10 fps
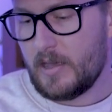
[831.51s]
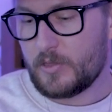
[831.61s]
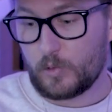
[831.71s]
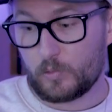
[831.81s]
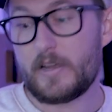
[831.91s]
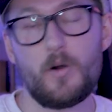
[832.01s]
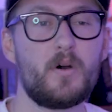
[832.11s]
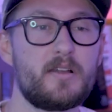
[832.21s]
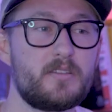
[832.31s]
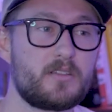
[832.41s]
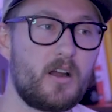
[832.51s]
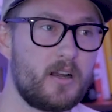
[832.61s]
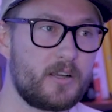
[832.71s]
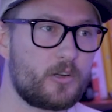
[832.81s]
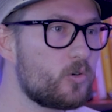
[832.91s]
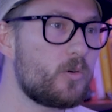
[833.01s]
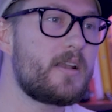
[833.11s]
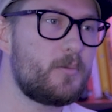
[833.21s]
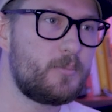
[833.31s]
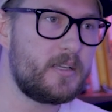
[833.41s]
the real ones are
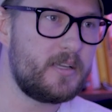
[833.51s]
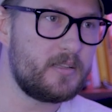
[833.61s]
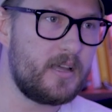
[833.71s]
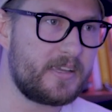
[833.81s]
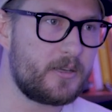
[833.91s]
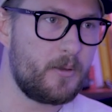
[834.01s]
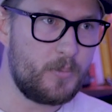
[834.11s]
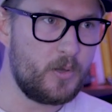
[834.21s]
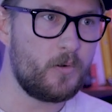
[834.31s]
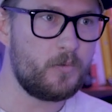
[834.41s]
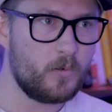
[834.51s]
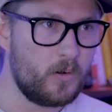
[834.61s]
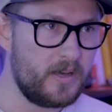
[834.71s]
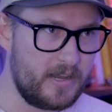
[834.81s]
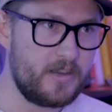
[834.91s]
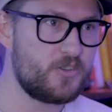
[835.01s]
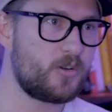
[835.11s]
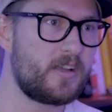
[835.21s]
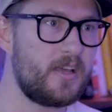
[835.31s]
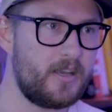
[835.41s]
incredibly like beautiful and
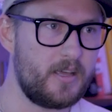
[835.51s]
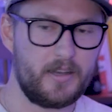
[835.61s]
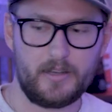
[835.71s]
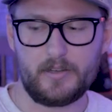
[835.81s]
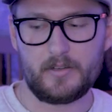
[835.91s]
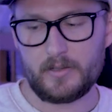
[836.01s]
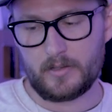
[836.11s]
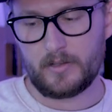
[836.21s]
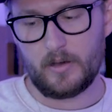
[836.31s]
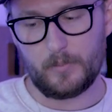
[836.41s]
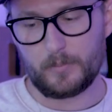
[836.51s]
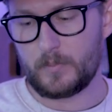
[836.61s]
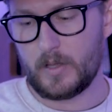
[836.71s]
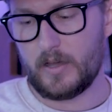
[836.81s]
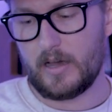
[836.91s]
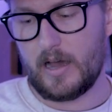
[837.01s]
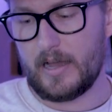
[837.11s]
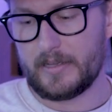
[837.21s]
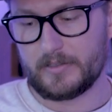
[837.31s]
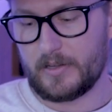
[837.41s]
intricate, and you know
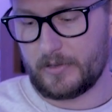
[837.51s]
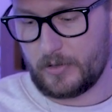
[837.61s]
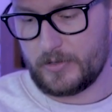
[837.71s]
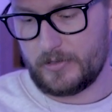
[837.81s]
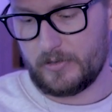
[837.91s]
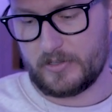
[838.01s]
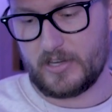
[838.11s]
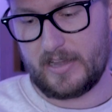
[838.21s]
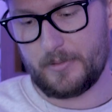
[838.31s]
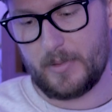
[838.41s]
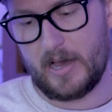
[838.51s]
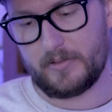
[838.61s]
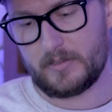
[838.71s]
I encourage you to check them out.